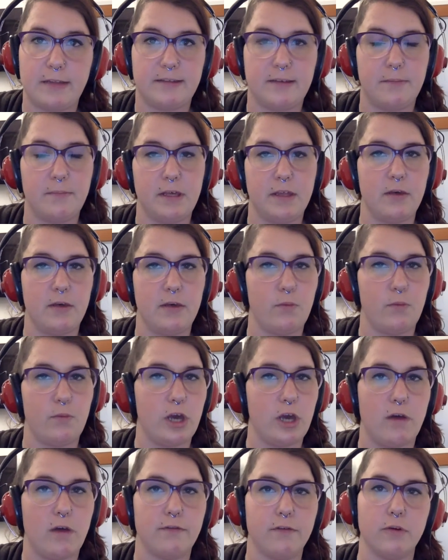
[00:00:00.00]
That's something
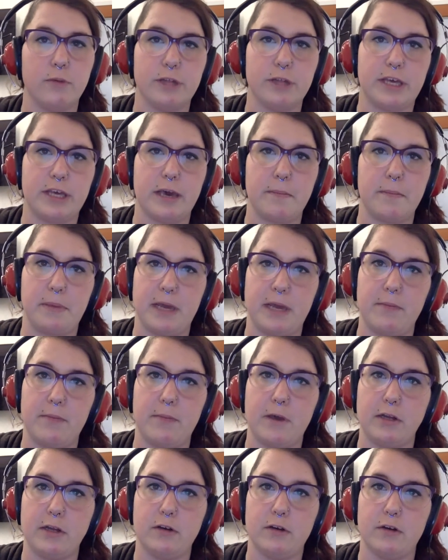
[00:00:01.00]
that we offer with
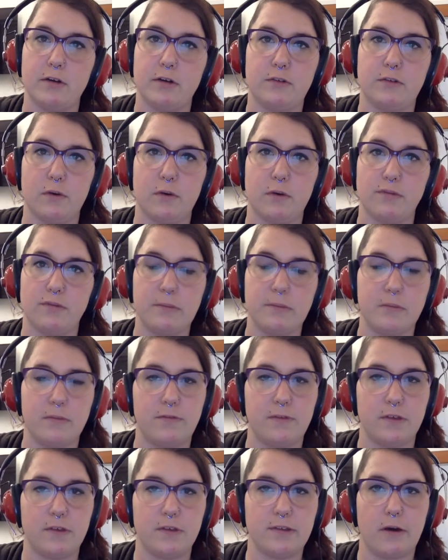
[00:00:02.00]
Campaign Monitor. So if
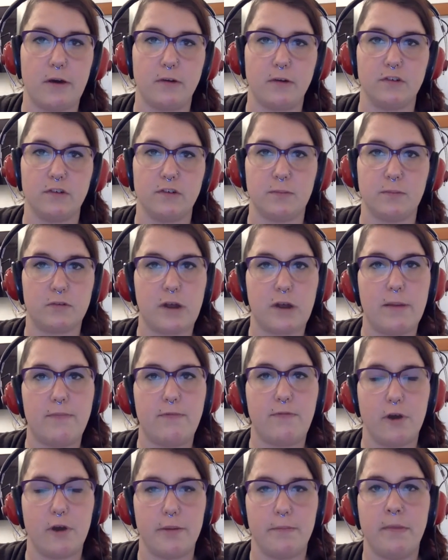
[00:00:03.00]
someone fills out your
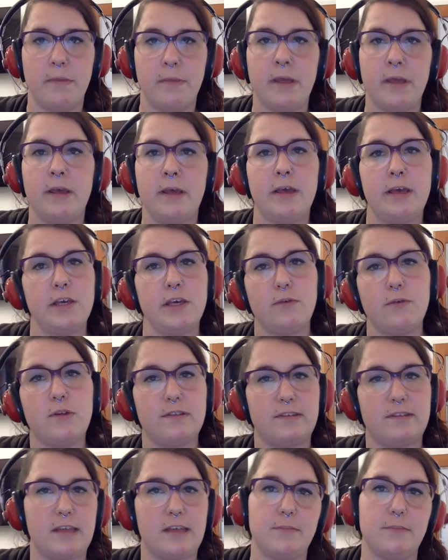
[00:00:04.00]
subscribe form, you
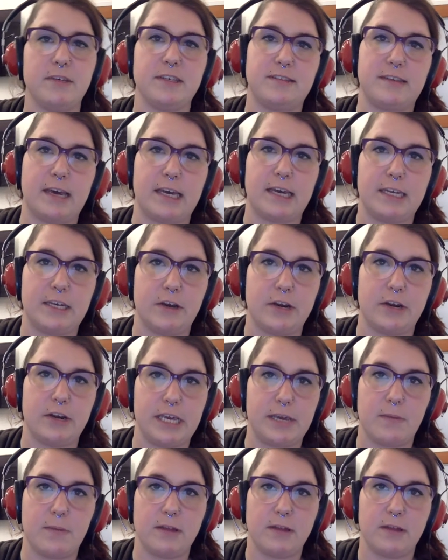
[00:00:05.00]
can send them a secondary
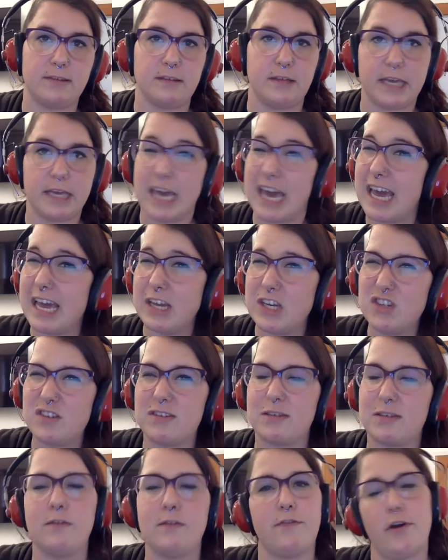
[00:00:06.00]
email to say like, hey,
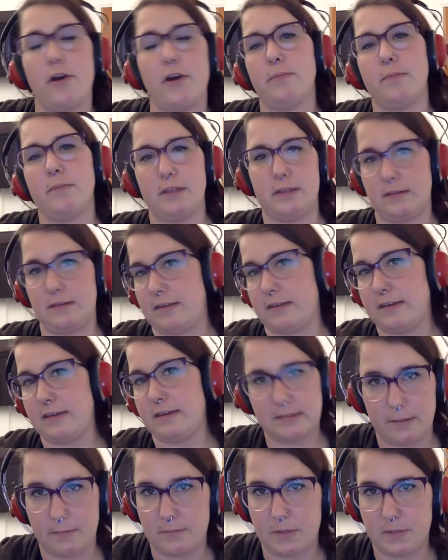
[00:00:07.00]
just confirm that this
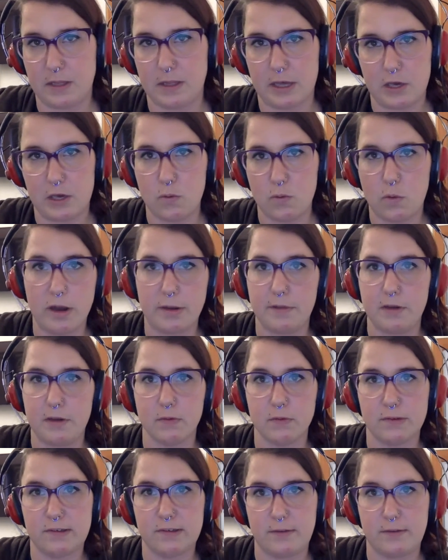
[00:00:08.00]
is something that you want to be
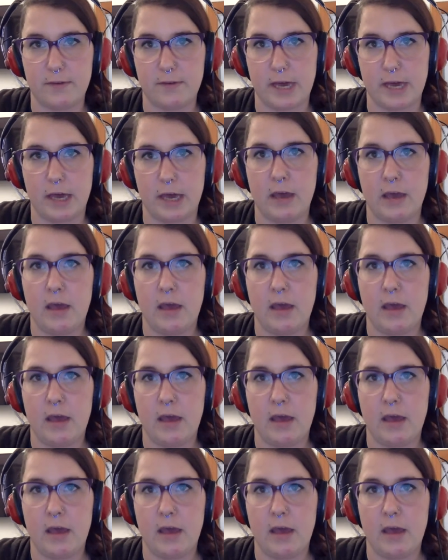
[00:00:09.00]
receiving.